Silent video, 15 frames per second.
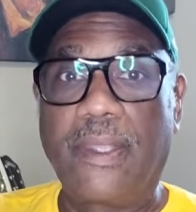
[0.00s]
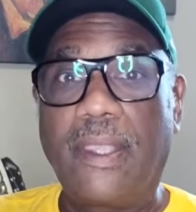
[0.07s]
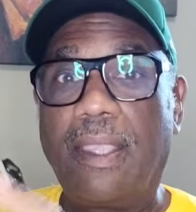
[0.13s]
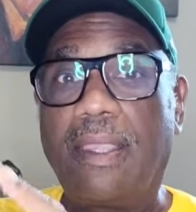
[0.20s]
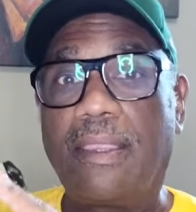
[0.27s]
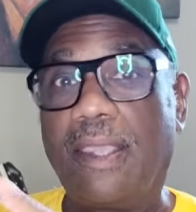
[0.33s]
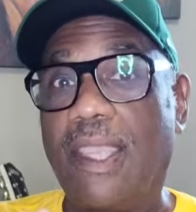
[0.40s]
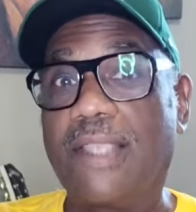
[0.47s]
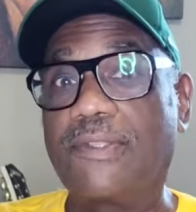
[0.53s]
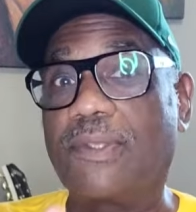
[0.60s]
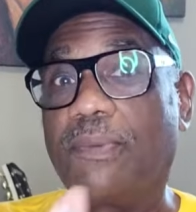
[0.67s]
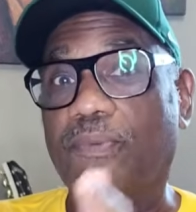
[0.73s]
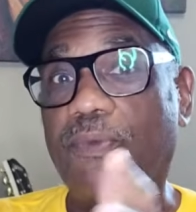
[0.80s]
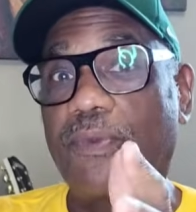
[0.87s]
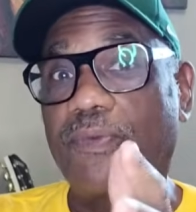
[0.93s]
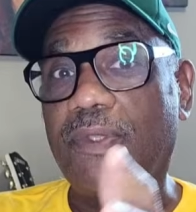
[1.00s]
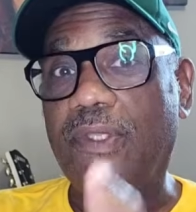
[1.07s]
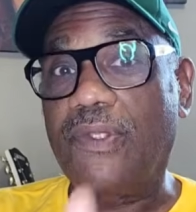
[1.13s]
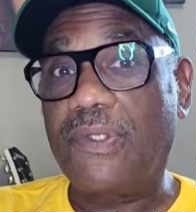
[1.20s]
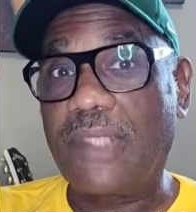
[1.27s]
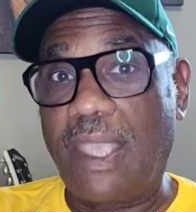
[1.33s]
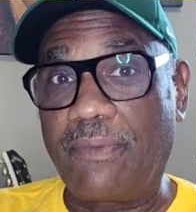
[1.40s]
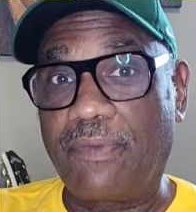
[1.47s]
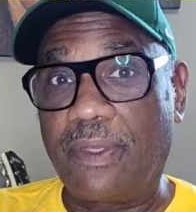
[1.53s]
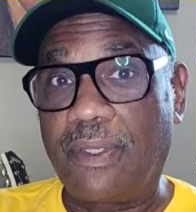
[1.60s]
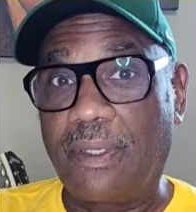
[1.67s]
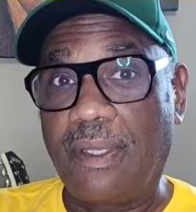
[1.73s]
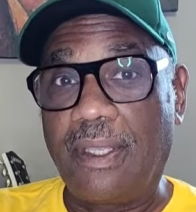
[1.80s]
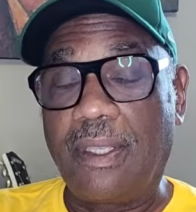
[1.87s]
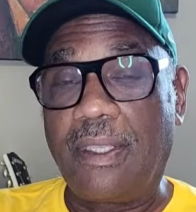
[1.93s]
The SM57
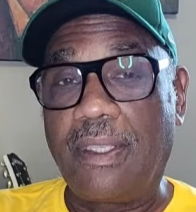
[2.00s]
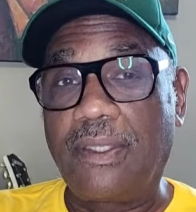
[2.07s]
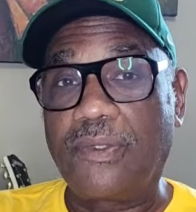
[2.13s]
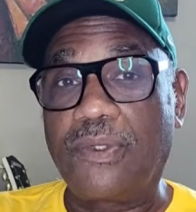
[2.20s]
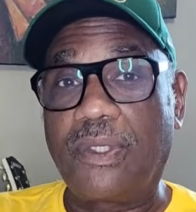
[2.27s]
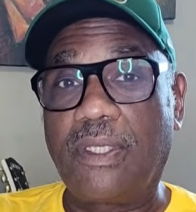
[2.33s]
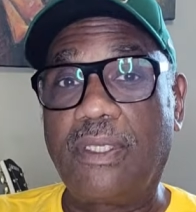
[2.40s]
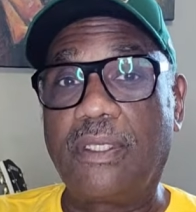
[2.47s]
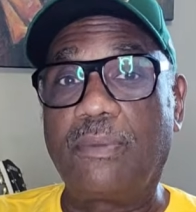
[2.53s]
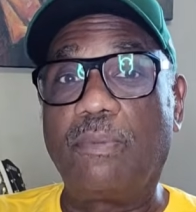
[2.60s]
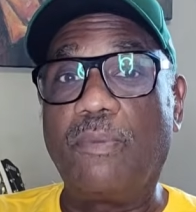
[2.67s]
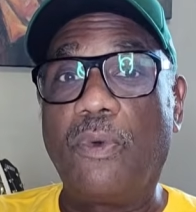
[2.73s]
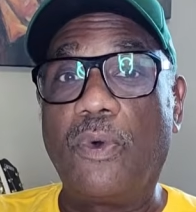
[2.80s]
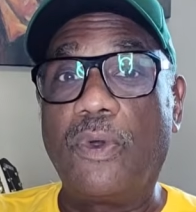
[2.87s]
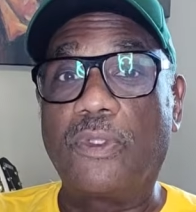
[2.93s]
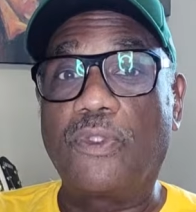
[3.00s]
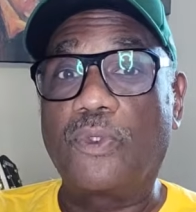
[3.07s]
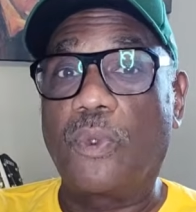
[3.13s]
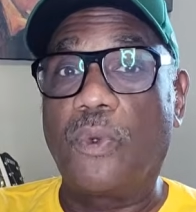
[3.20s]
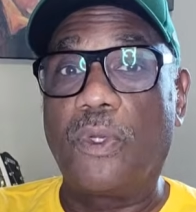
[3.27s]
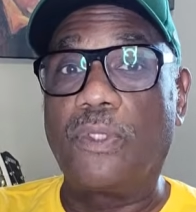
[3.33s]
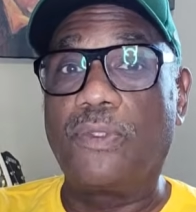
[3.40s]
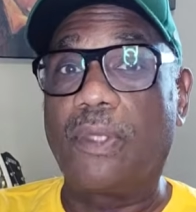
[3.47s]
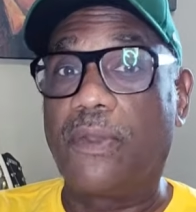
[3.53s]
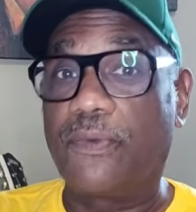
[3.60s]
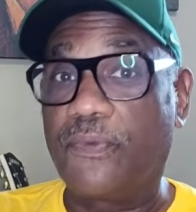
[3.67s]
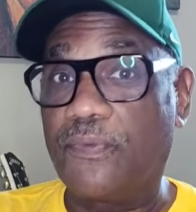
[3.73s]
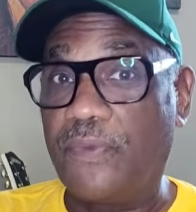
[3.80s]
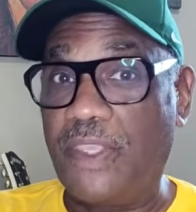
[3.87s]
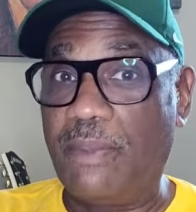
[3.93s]
is geared more towards a
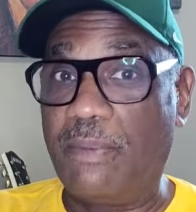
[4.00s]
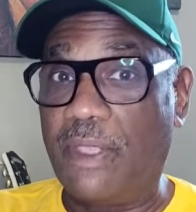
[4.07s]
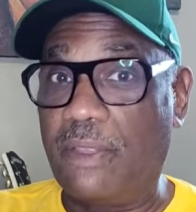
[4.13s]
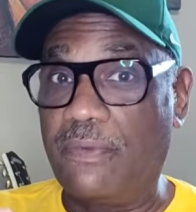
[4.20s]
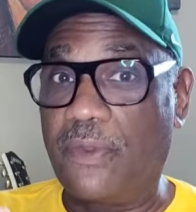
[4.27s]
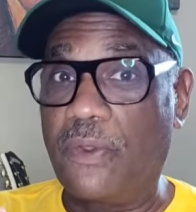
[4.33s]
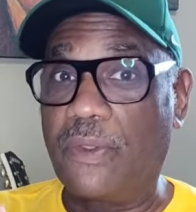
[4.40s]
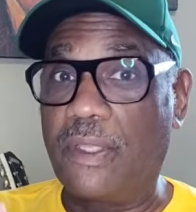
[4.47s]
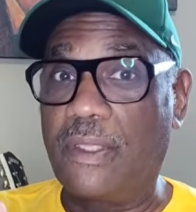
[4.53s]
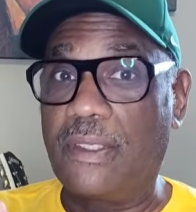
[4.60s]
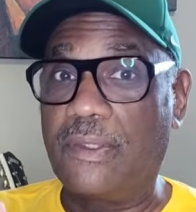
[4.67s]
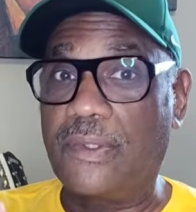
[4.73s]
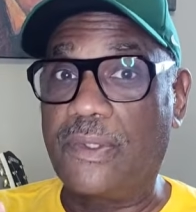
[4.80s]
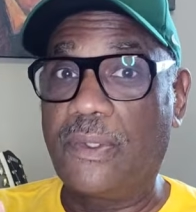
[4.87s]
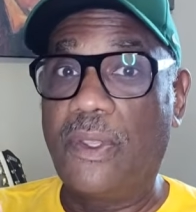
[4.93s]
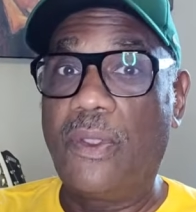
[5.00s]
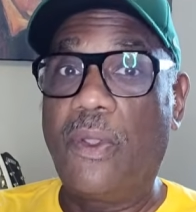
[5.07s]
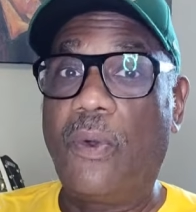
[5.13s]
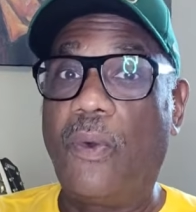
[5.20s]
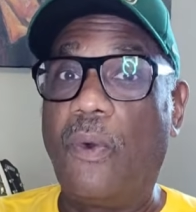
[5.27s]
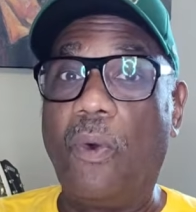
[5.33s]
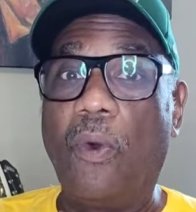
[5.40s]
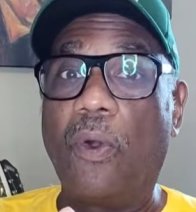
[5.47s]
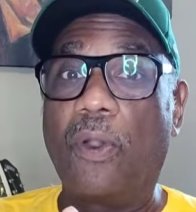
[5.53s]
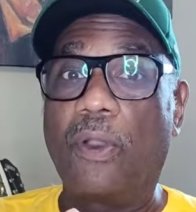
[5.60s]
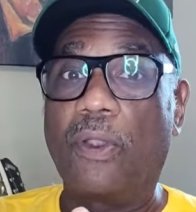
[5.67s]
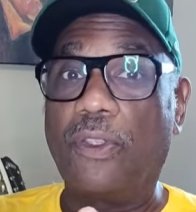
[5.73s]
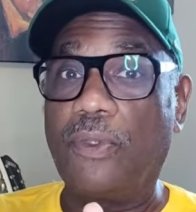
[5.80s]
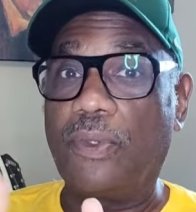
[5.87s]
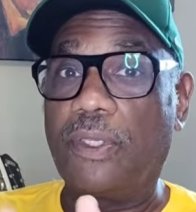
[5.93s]
female vocalist, or
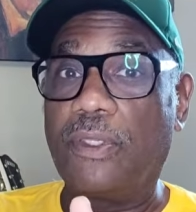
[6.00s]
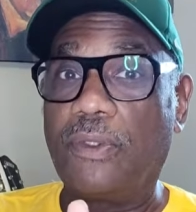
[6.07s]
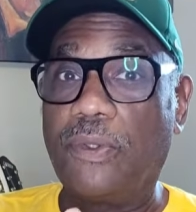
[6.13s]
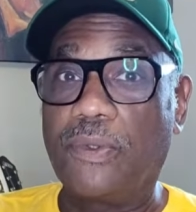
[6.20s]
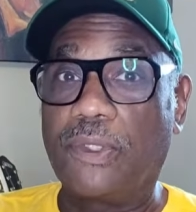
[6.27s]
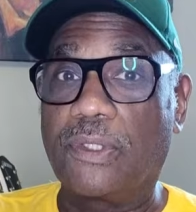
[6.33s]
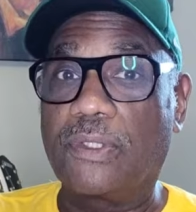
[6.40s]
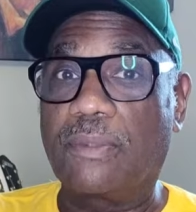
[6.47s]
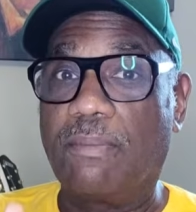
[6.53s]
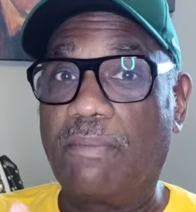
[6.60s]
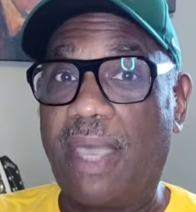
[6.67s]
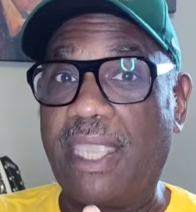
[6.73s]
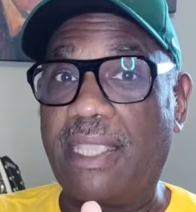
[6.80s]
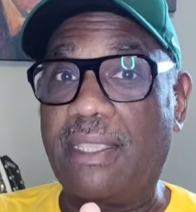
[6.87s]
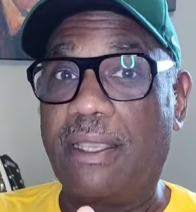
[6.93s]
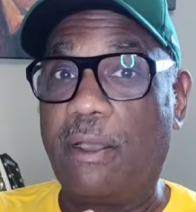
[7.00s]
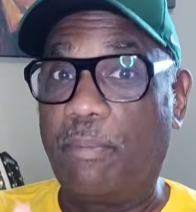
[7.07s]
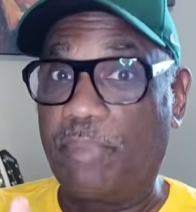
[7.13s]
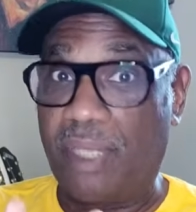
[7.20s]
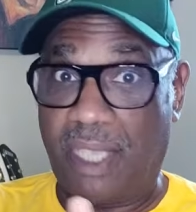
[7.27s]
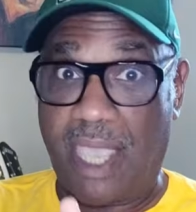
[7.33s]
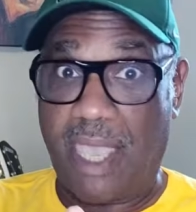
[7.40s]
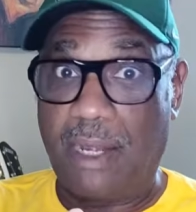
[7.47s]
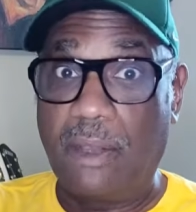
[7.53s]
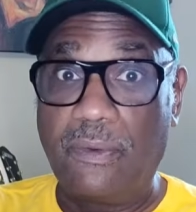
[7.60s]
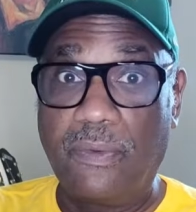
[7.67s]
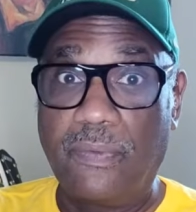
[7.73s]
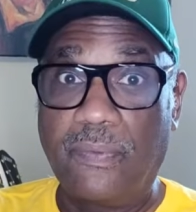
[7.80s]
you can use it to mic a piano,